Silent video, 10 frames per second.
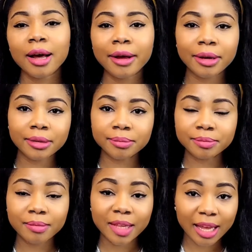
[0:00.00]

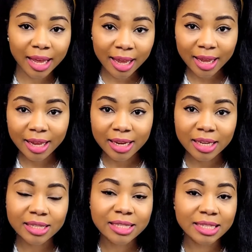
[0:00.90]

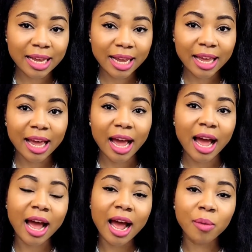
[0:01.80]
And today
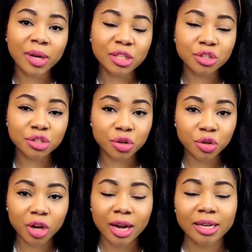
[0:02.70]
I wanted to show
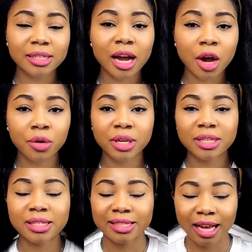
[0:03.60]
you guys how you
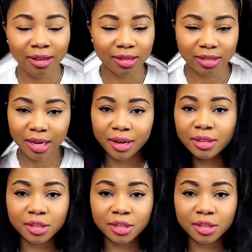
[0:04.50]
can style this hair.